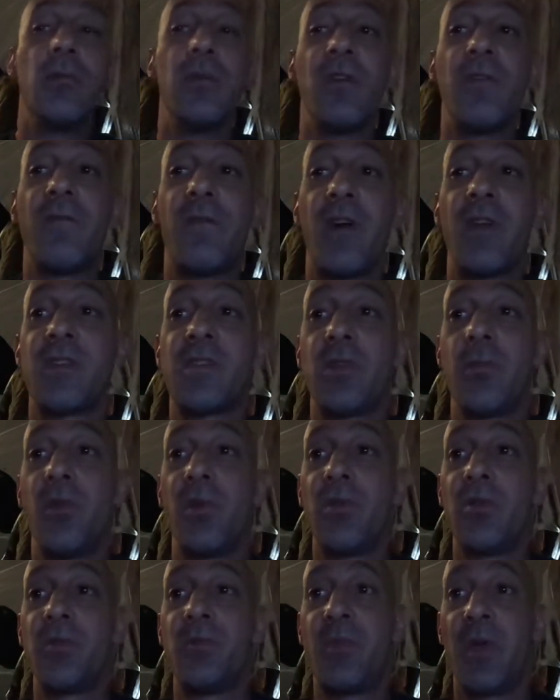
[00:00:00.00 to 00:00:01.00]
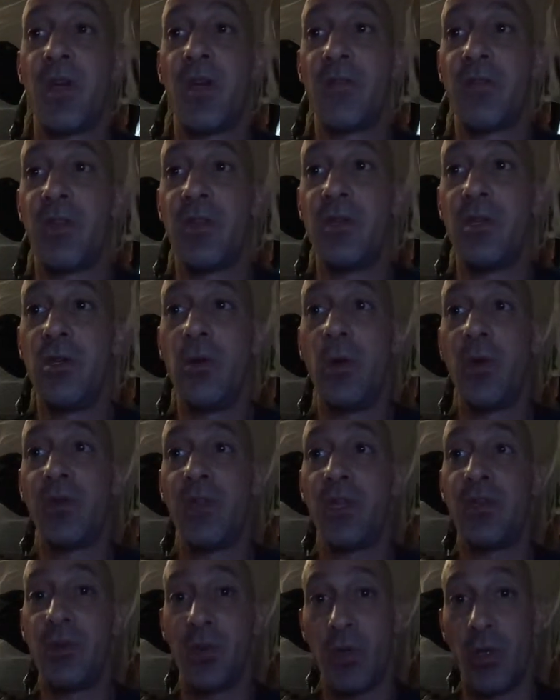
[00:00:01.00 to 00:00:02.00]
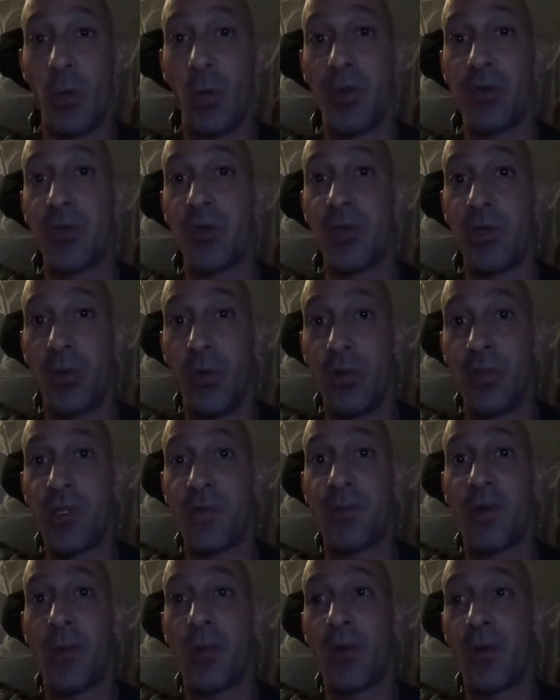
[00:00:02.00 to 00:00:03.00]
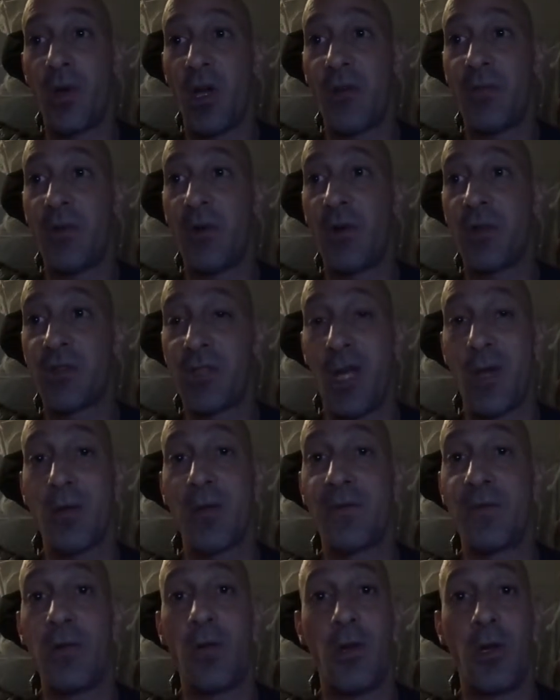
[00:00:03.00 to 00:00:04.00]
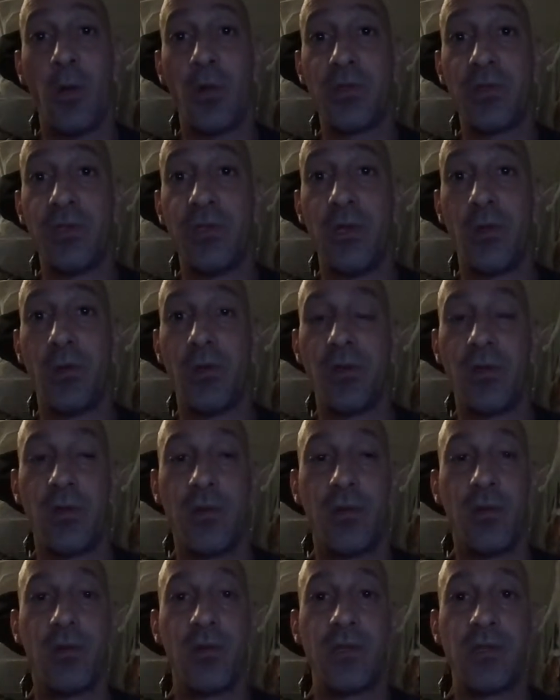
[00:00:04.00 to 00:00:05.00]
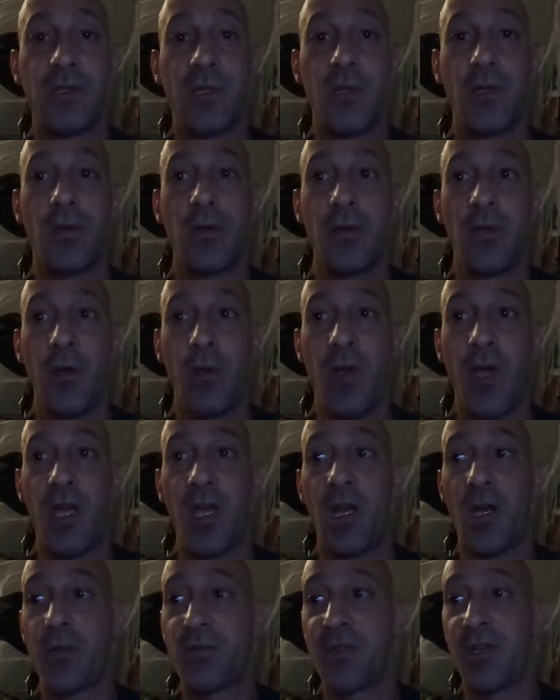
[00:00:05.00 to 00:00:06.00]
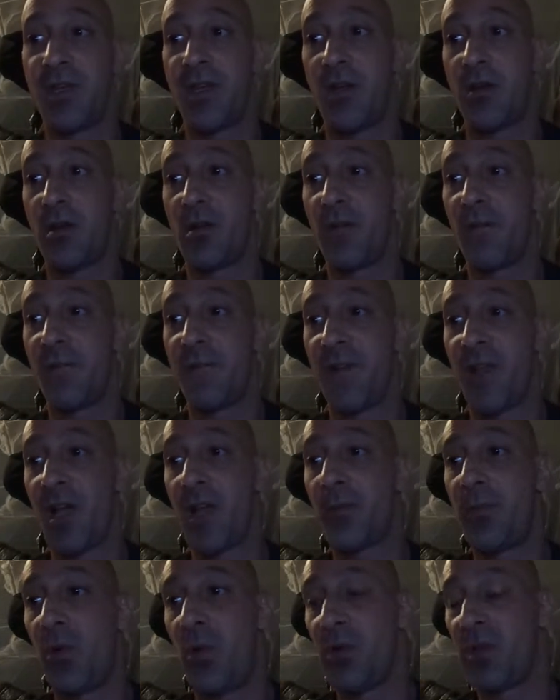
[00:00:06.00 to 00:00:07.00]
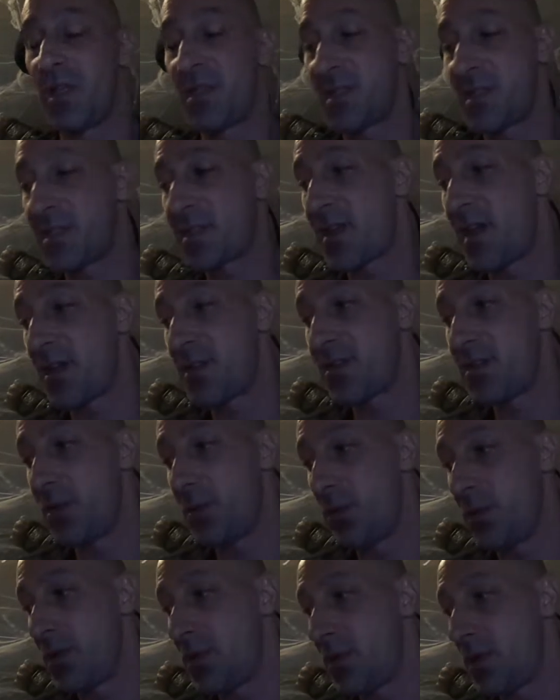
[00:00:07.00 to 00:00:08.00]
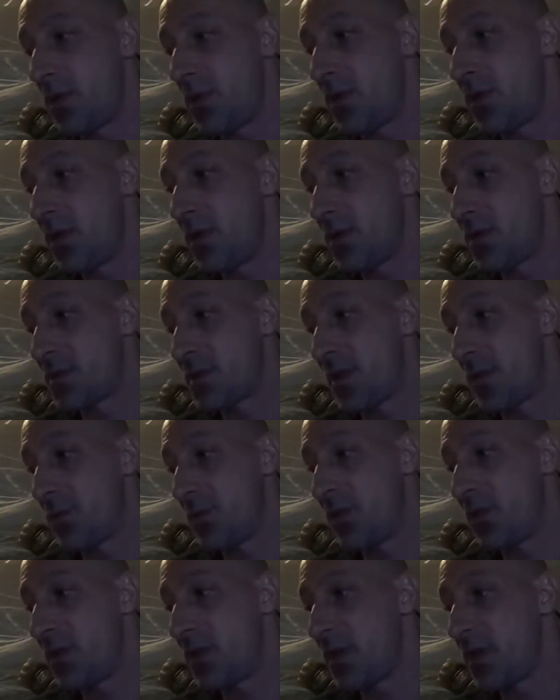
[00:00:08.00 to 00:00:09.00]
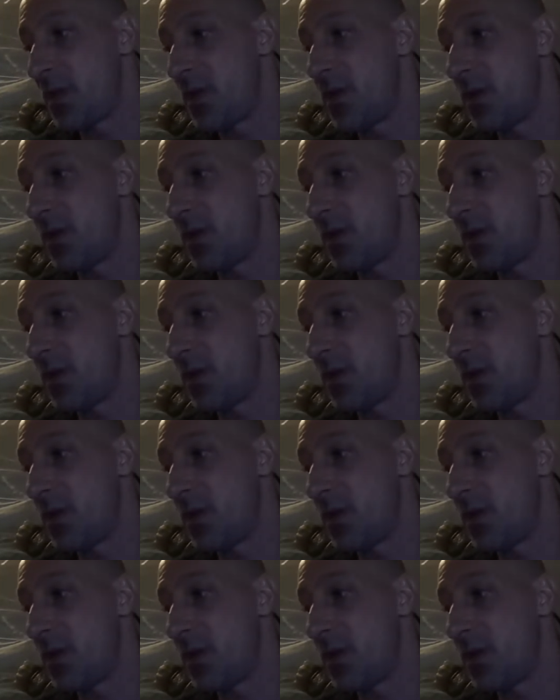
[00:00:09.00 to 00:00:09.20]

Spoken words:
You fight someone who's bigger than you and they do know what they're doing, you're probably going to have a hard time if you don't know what you're doing. So, you know, hanging upside down on a flagpole like this guy's doing, it's not really